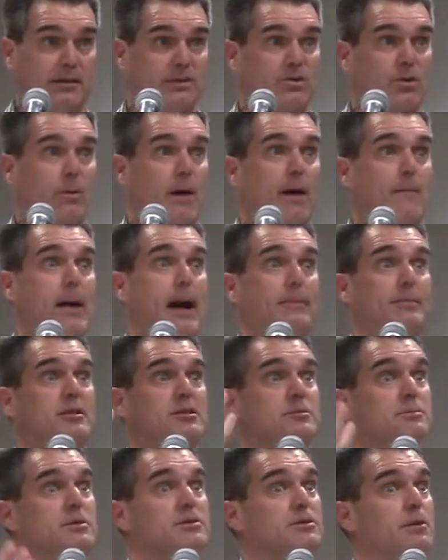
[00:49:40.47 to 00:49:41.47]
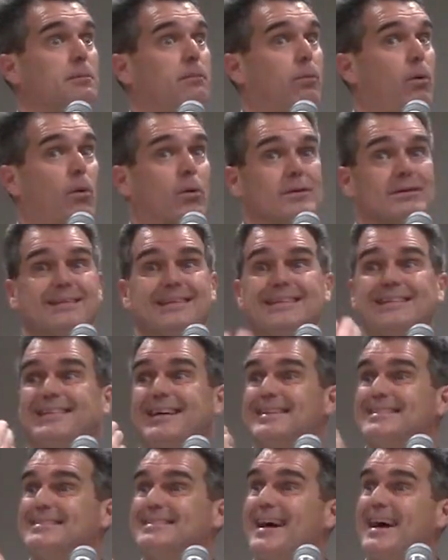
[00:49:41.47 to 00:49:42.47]
And so while baptism is important, it
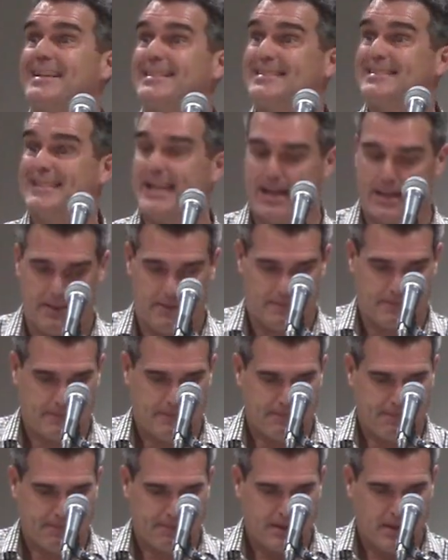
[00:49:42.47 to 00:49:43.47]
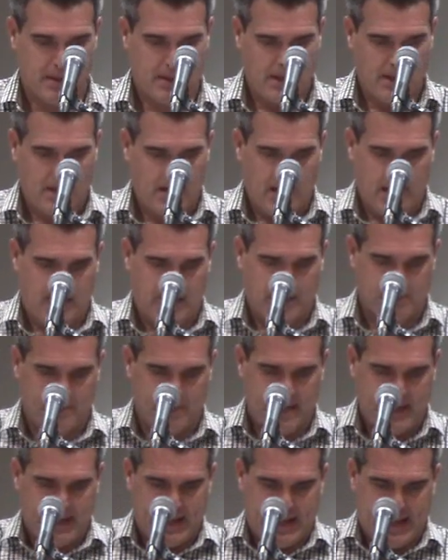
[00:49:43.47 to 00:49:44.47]
does not save. So